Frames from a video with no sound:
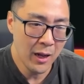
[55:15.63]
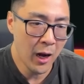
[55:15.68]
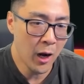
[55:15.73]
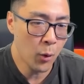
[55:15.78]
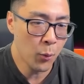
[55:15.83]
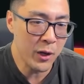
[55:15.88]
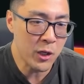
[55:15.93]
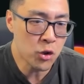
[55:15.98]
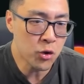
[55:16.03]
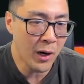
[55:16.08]

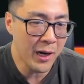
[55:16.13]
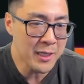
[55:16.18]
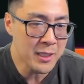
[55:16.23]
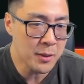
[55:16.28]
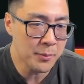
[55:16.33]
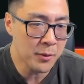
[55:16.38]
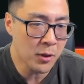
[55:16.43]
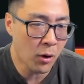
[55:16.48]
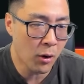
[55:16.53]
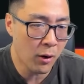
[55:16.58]
We tried
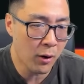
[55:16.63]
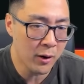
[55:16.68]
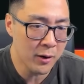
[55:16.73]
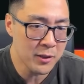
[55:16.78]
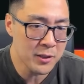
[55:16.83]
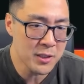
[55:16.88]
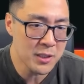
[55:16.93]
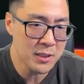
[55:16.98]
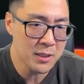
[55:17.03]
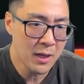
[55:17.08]
some
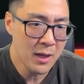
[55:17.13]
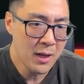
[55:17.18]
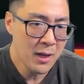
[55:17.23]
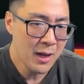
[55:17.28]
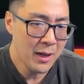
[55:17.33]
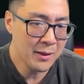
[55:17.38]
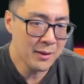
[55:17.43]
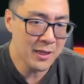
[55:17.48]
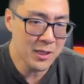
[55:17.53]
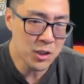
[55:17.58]
cards.
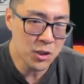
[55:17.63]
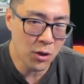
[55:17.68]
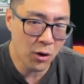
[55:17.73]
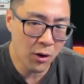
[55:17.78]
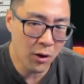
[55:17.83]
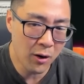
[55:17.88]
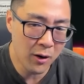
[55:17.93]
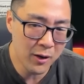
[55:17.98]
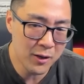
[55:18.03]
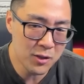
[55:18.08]
This
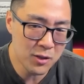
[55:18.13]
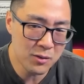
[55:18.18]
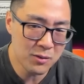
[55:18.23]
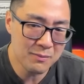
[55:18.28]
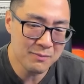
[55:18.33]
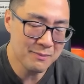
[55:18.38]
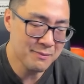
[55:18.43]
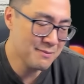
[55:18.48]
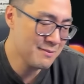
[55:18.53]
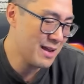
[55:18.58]
card,
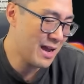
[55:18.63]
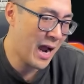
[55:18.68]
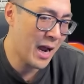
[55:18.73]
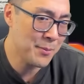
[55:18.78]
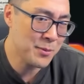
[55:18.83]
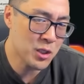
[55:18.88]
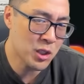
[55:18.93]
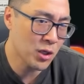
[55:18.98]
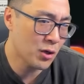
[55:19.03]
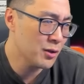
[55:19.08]
I'm
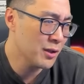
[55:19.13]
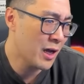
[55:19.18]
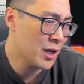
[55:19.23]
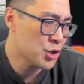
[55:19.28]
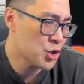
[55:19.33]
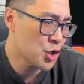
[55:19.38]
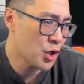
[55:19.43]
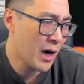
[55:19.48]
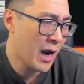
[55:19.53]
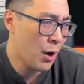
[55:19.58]
still not
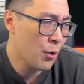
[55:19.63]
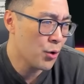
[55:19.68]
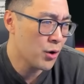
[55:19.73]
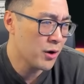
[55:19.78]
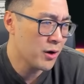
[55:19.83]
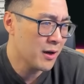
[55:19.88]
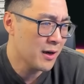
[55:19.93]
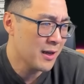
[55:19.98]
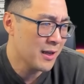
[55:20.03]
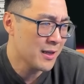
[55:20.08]
sure how
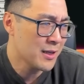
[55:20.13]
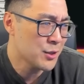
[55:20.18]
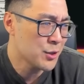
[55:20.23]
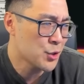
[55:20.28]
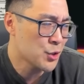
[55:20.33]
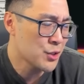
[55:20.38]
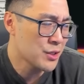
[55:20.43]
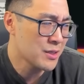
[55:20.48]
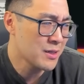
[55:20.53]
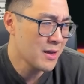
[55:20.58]
good it
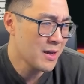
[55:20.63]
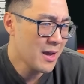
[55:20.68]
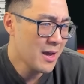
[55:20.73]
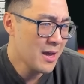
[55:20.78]
is.